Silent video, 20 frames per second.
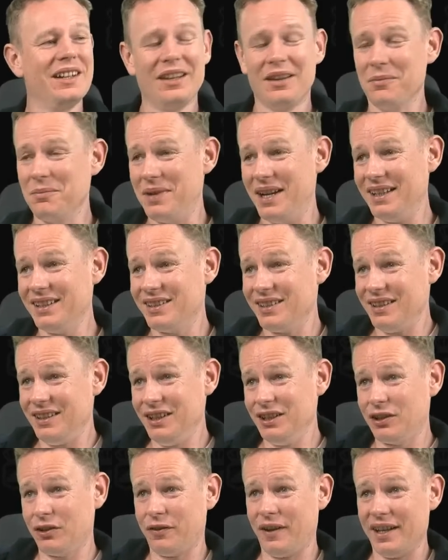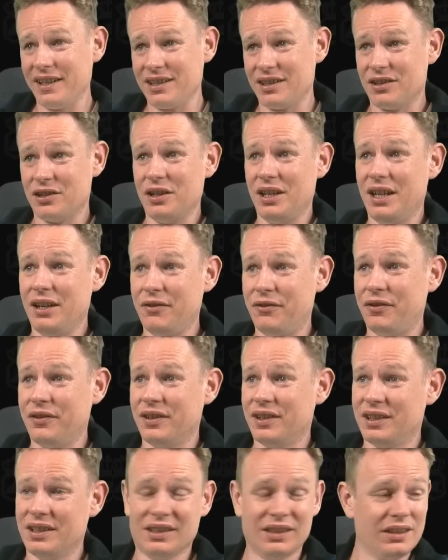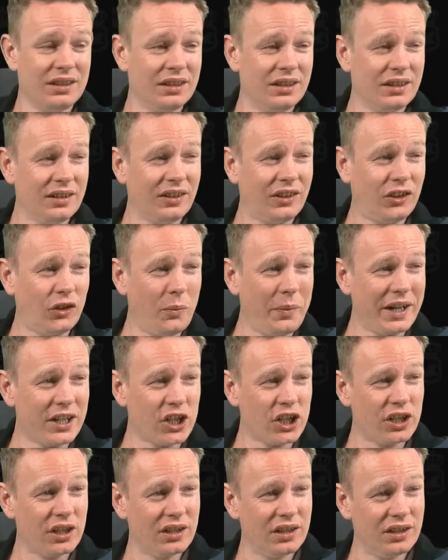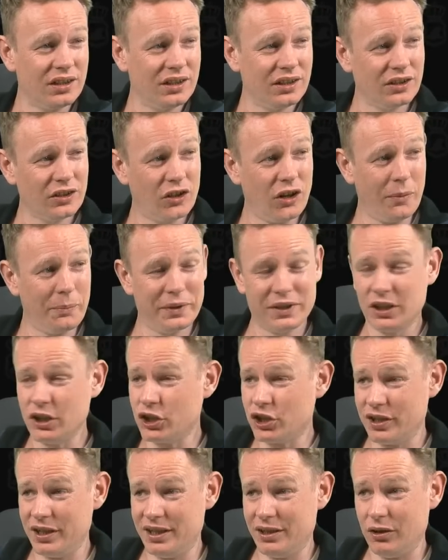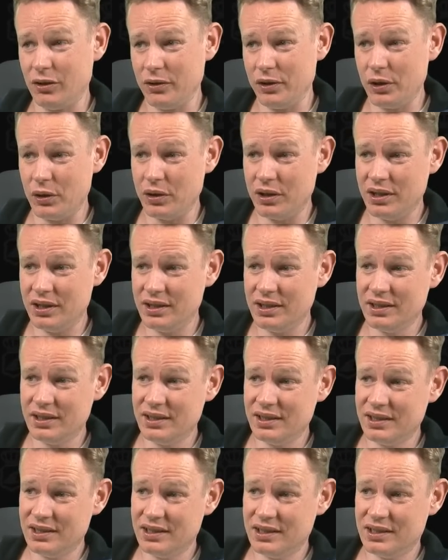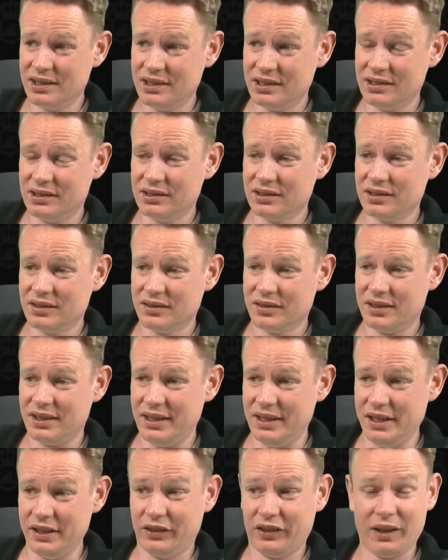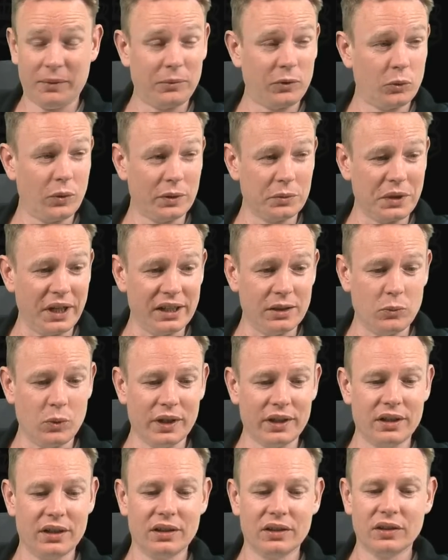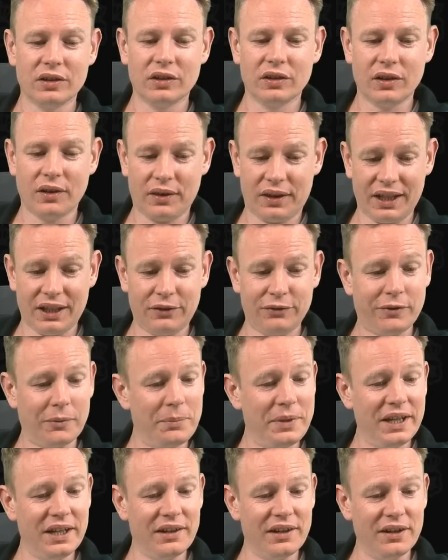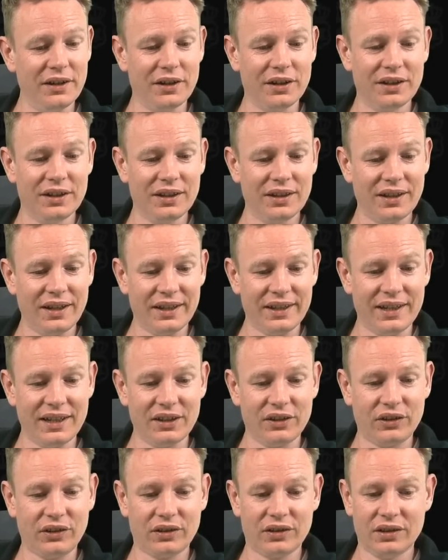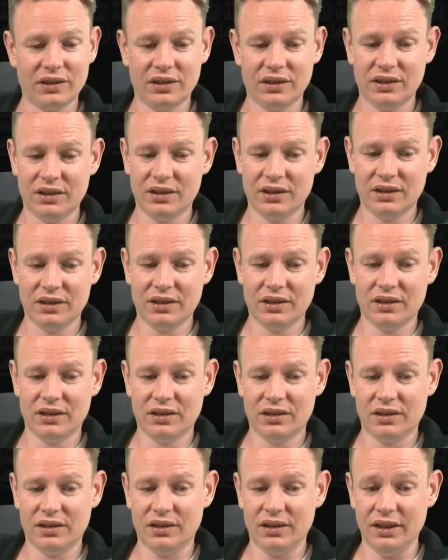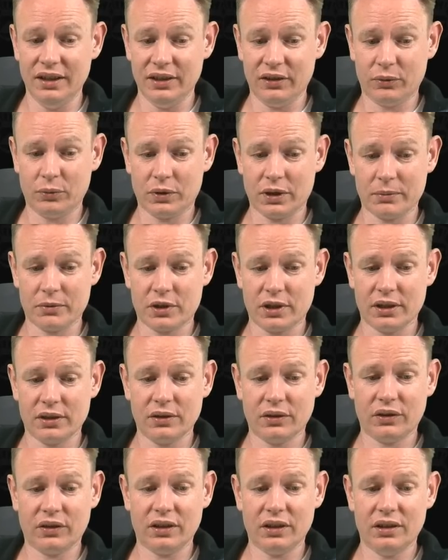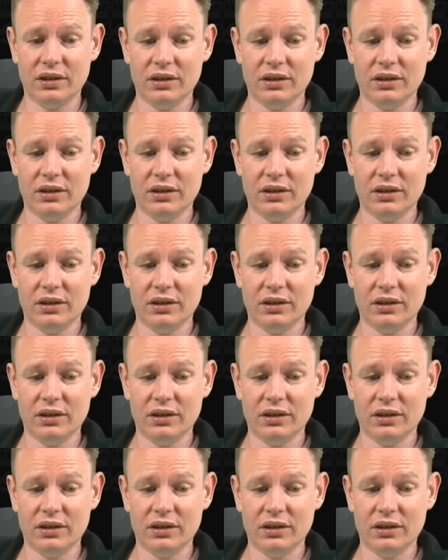But it's fun to have so much competition here, although it accepts one random one. Thanks for being here, I guess, is what I'm trying to say.